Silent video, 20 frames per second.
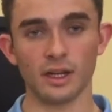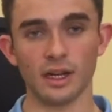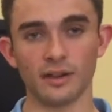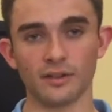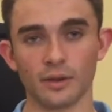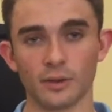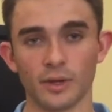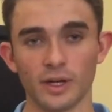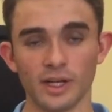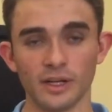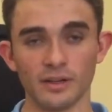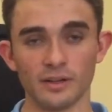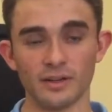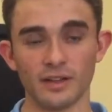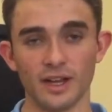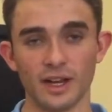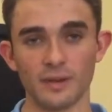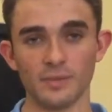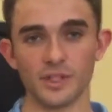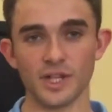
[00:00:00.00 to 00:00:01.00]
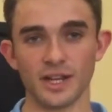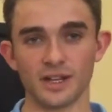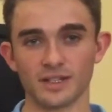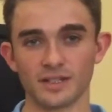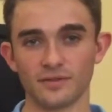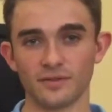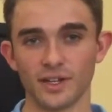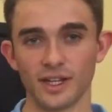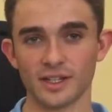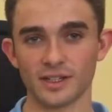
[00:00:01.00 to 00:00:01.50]
Hey everyone, I'm
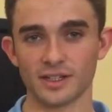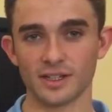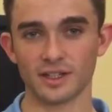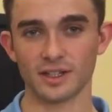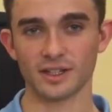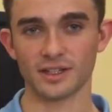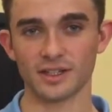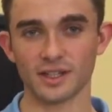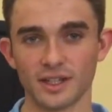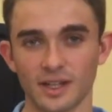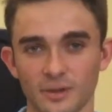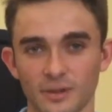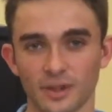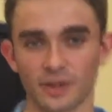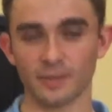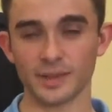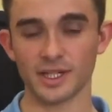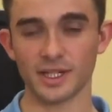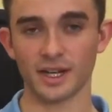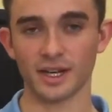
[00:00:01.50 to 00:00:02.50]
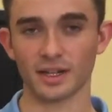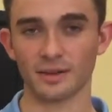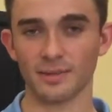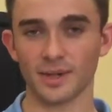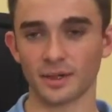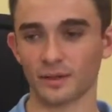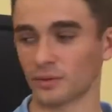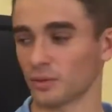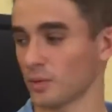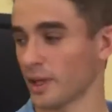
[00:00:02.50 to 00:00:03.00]
JVacek, and today we're going to be talking
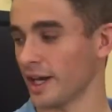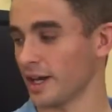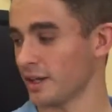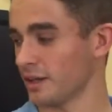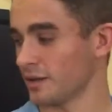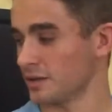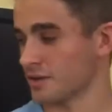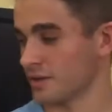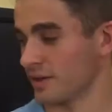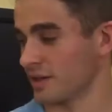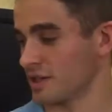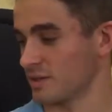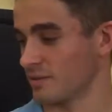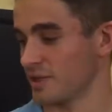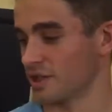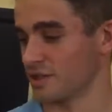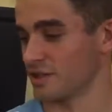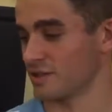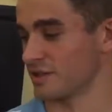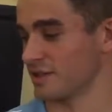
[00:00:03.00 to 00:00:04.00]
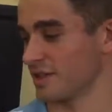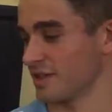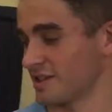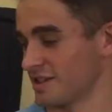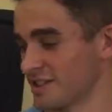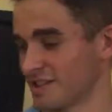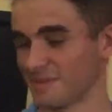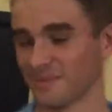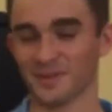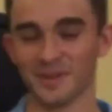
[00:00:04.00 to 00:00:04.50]
about a radio transmission
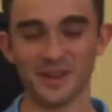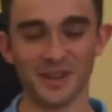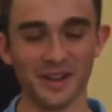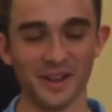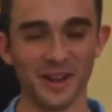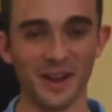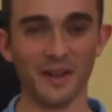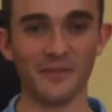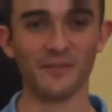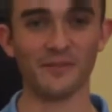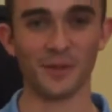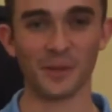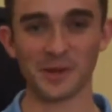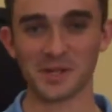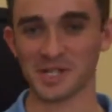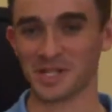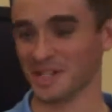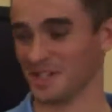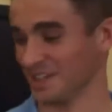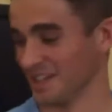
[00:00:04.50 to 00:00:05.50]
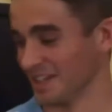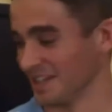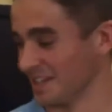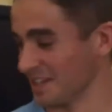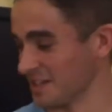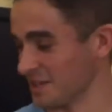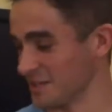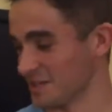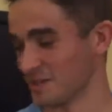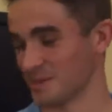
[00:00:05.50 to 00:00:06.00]
system.
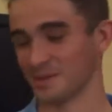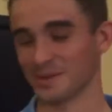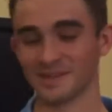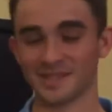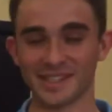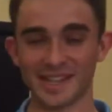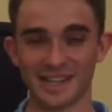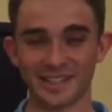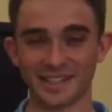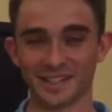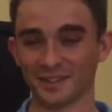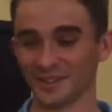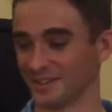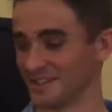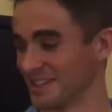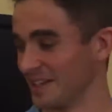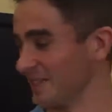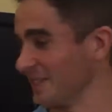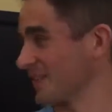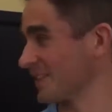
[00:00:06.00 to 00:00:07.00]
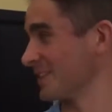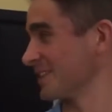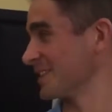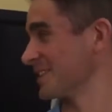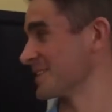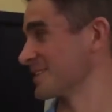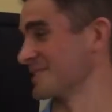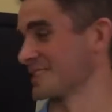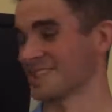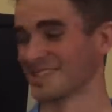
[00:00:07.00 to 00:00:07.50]
Unfortunately, due to some technical
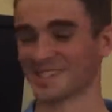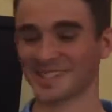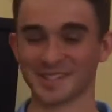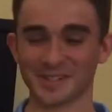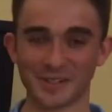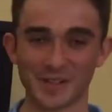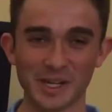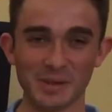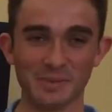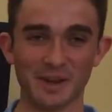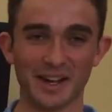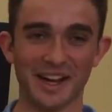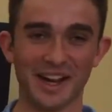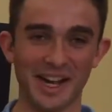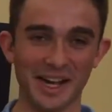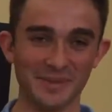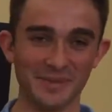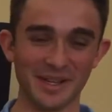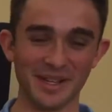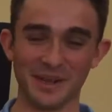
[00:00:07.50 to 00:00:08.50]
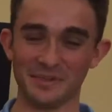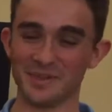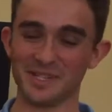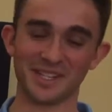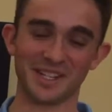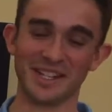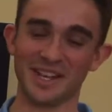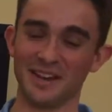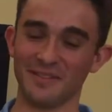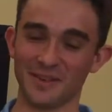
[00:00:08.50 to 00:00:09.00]
difficulties with the screen behind me, I'm
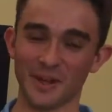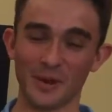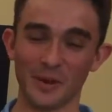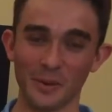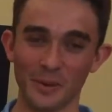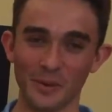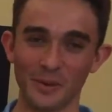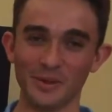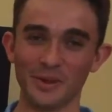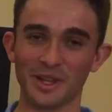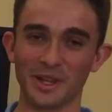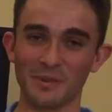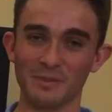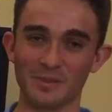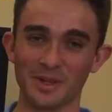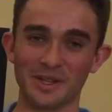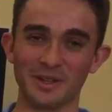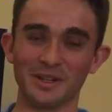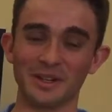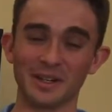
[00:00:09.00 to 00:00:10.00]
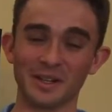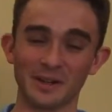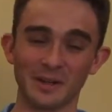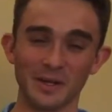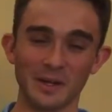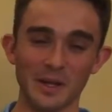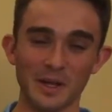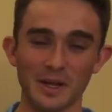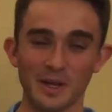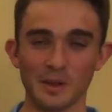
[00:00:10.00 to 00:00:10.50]
just going to have to hold the computer,
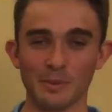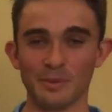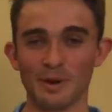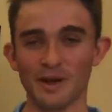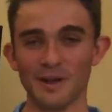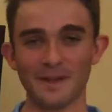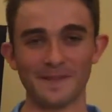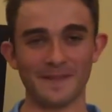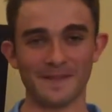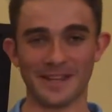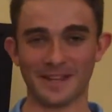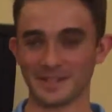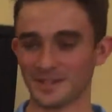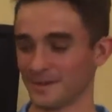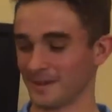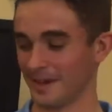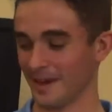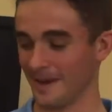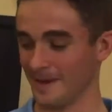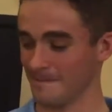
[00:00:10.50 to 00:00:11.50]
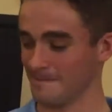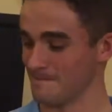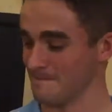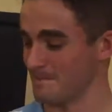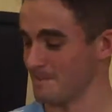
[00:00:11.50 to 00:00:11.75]
but that's okay.